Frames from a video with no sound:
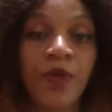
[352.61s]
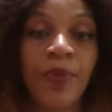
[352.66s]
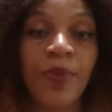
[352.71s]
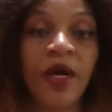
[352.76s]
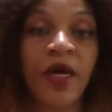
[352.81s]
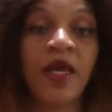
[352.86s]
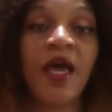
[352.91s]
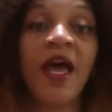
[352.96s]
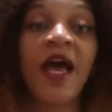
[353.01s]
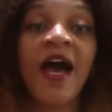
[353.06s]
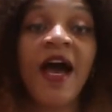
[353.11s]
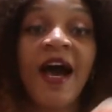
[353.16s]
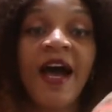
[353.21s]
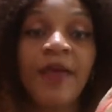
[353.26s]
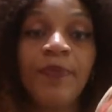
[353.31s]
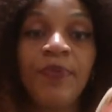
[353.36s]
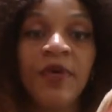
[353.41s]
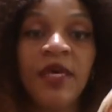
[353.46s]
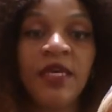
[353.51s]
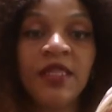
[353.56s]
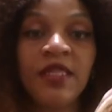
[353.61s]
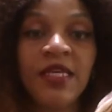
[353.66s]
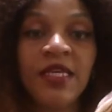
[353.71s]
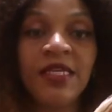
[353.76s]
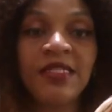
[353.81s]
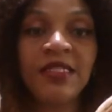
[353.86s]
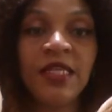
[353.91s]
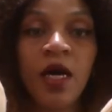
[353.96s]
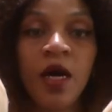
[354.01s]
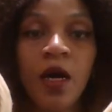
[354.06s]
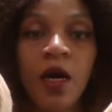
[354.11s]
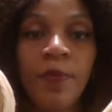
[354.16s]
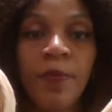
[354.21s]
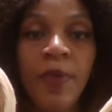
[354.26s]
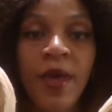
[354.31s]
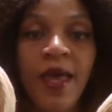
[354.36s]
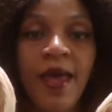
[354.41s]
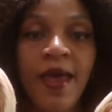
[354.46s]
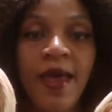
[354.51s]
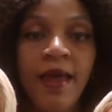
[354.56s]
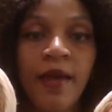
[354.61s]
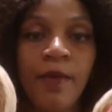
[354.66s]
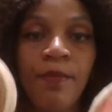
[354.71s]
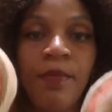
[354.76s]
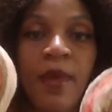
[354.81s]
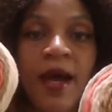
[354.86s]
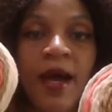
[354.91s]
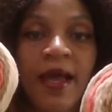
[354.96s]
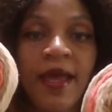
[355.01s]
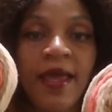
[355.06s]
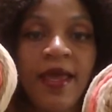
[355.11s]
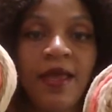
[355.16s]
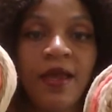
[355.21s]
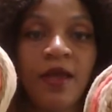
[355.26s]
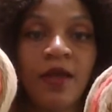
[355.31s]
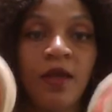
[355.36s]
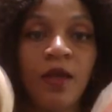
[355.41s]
but I picked these up at my